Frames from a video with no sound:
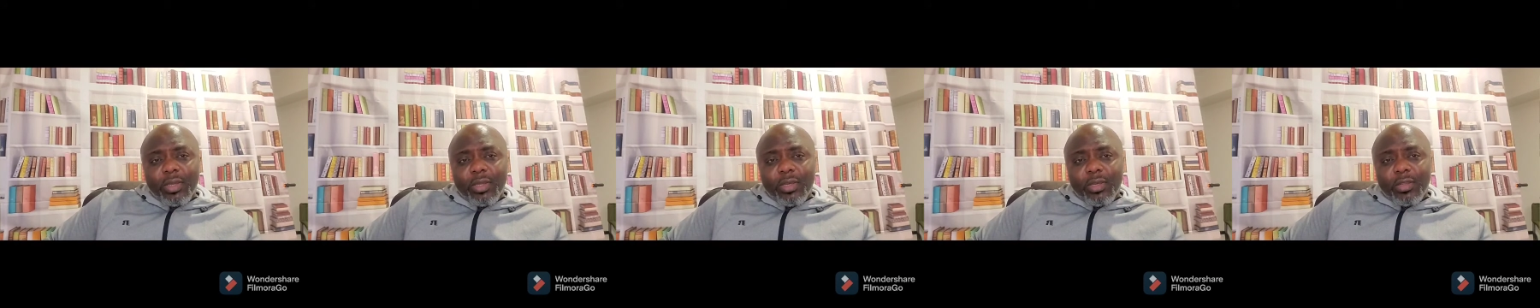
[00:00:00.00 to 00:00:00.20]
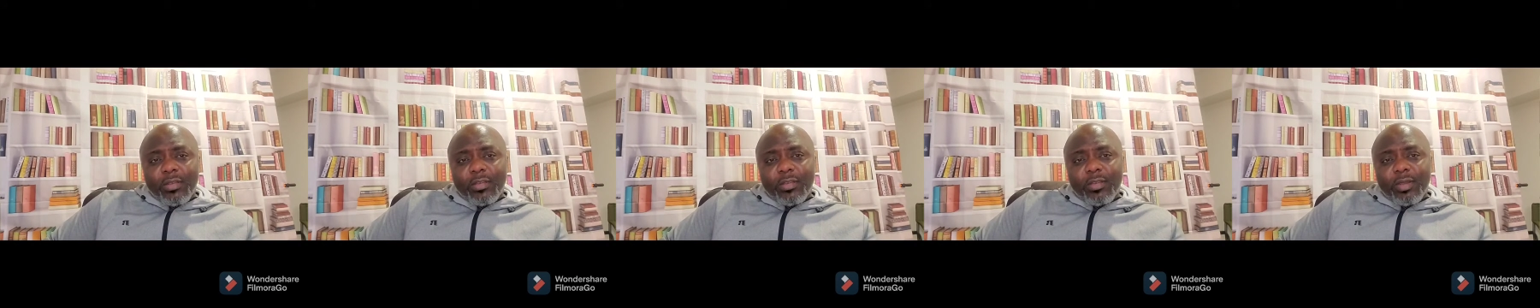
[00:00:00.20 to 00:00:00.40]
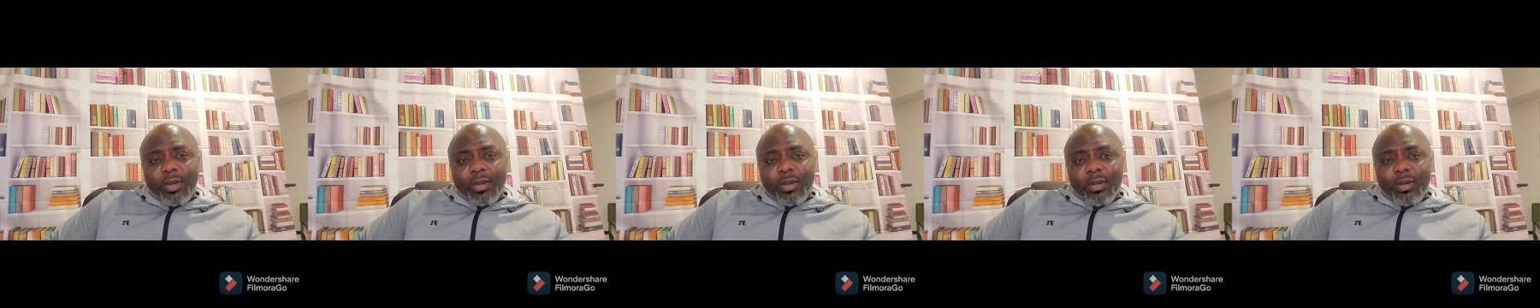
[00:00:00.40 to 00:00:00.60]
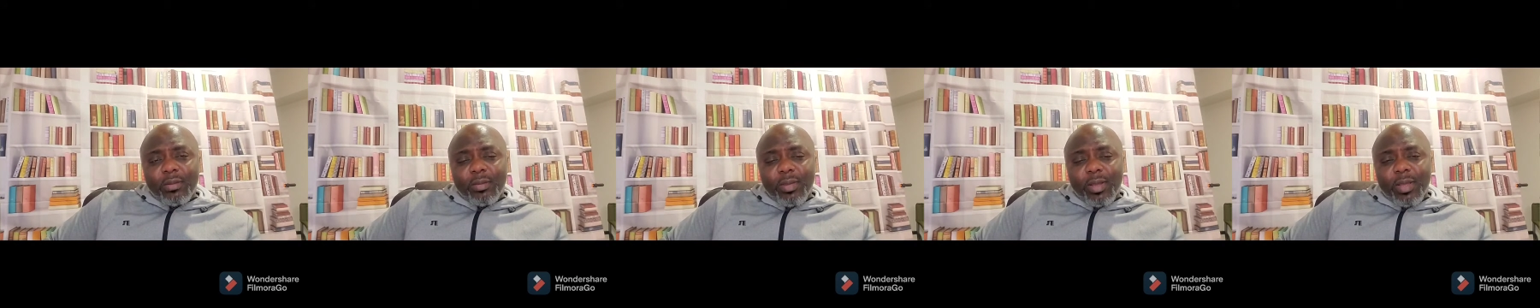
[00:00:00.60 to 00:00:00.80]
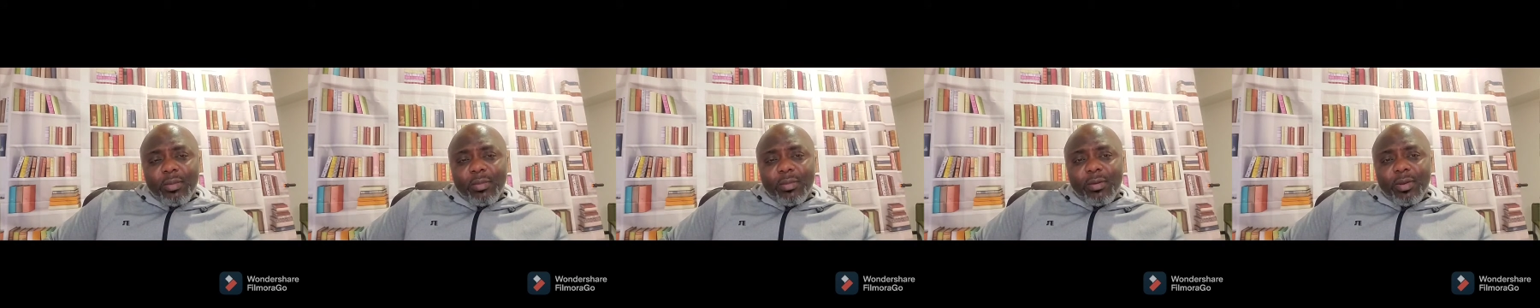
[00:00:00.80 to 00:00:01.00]
it is said in the
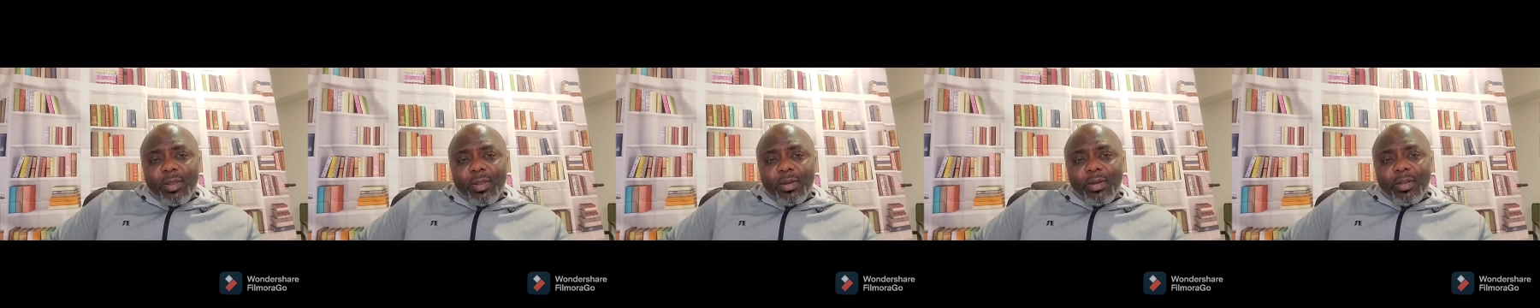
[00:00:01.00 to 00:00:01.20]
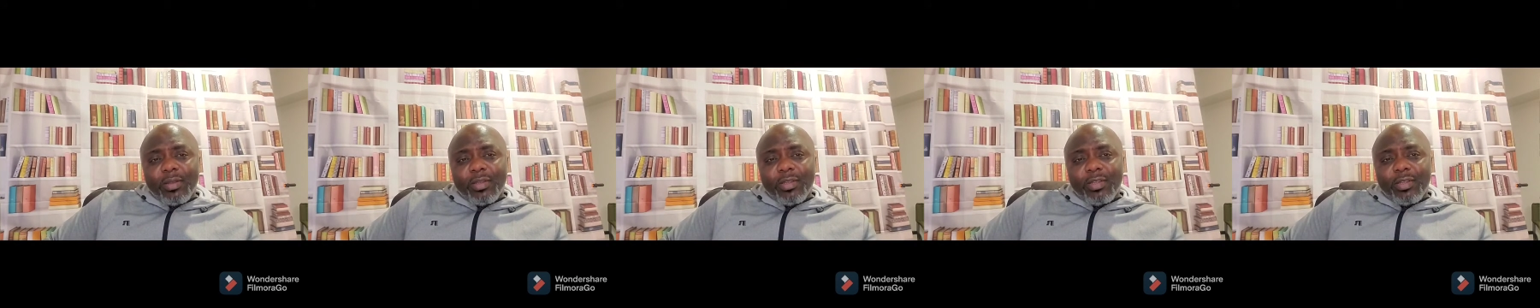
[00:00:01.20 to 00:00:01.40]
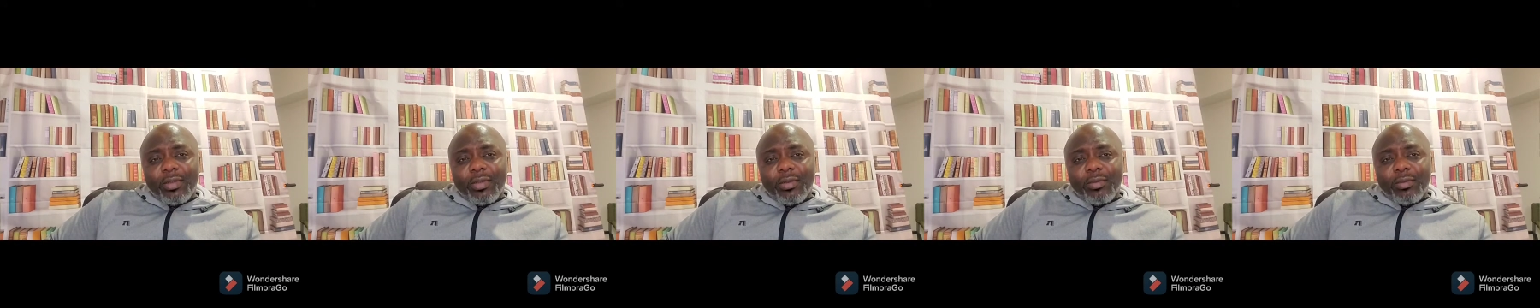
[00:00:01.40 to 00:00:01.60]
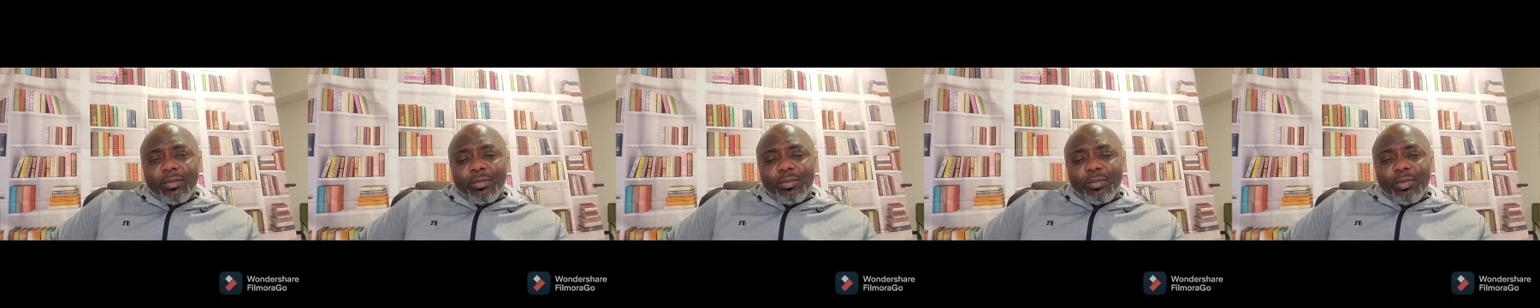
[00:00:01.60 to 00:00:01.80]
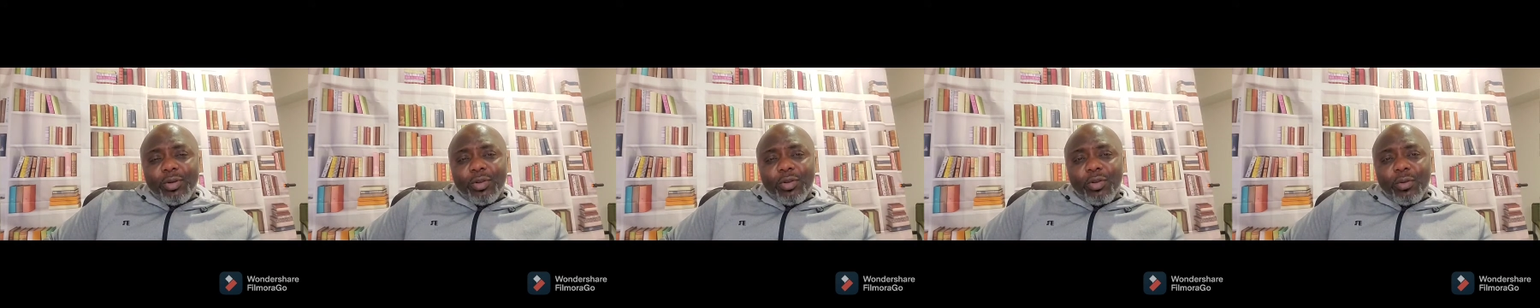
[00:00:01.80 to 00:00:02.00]
Bible, that it
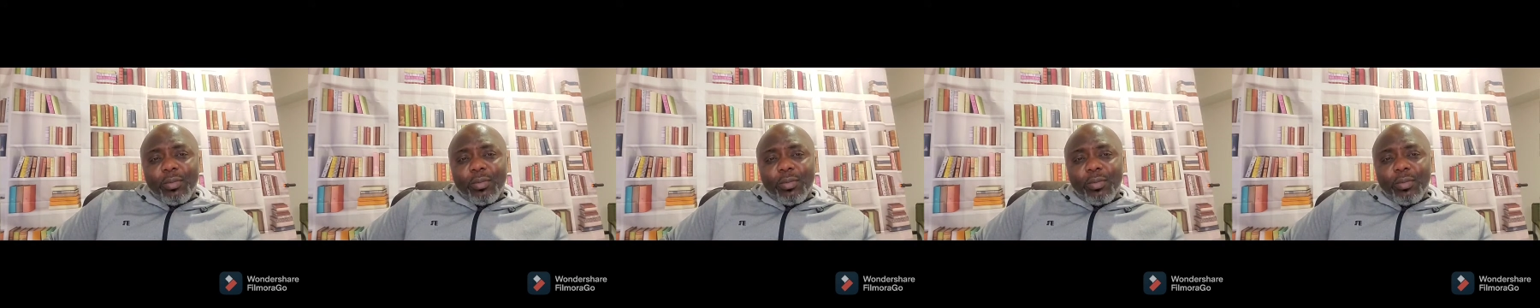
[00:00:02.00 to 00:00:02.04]
bring